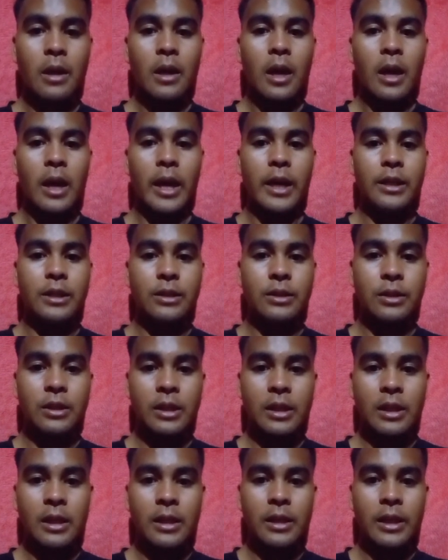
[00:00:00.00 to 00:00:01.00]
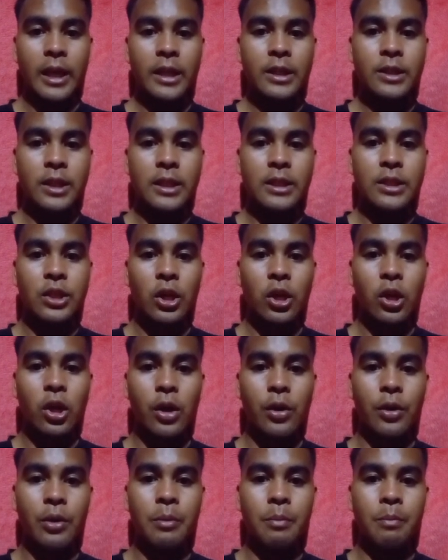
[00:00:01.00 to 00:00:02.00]
And next is the
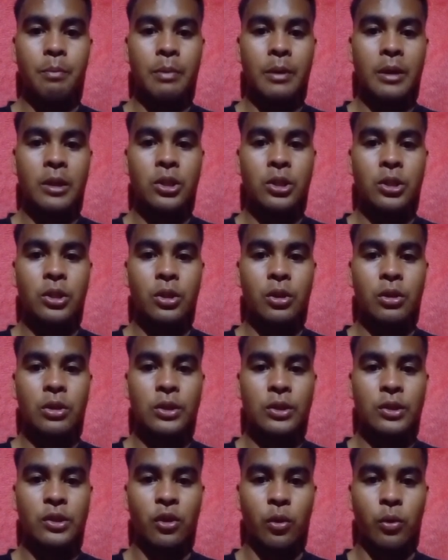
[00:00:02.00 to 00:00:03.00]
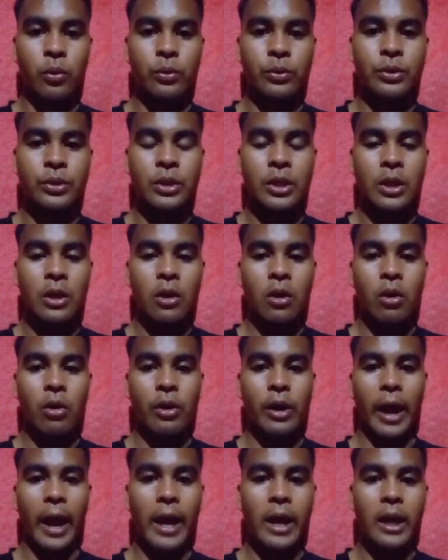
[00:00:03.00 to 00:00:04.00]
Harry Beecher Stowe's
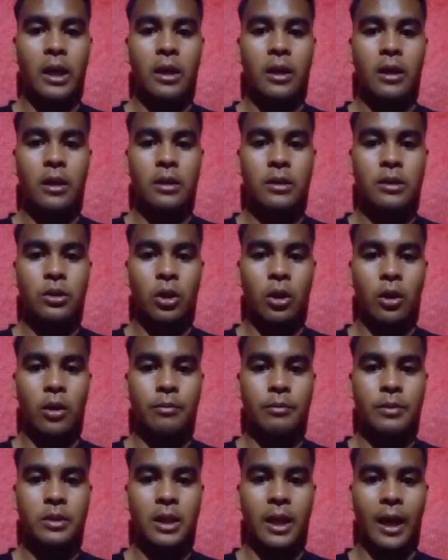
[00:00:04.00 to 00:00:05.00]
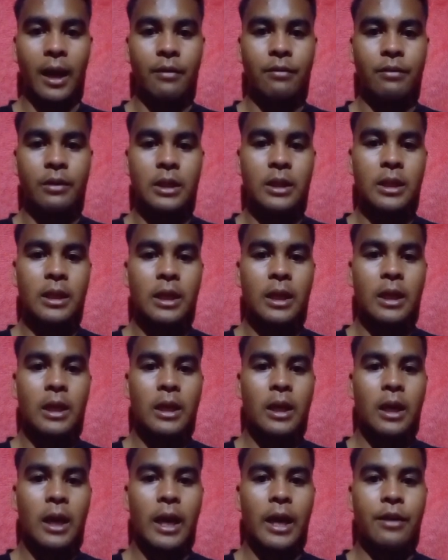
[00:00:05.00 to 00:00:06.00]
or Uncle Tom's Cabin
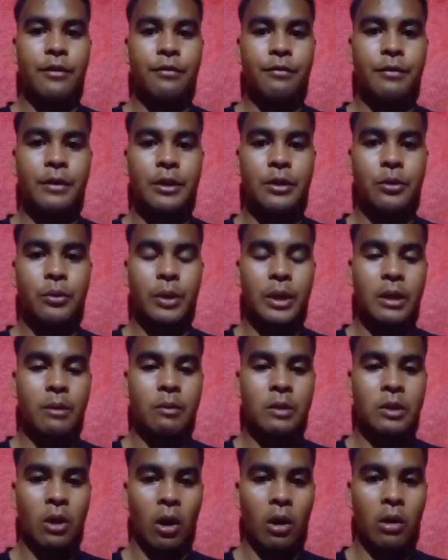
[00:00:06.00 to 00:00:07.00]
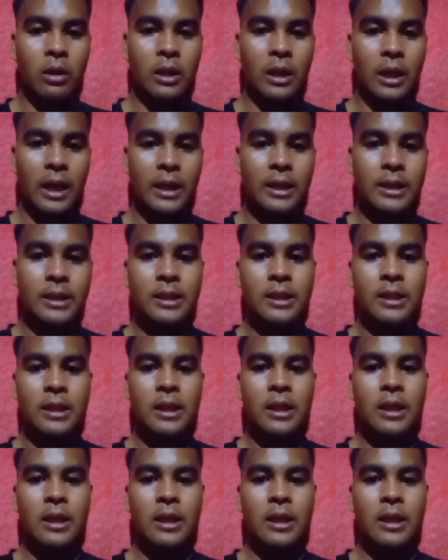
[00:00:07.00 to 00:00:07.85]
and Frederick Douglass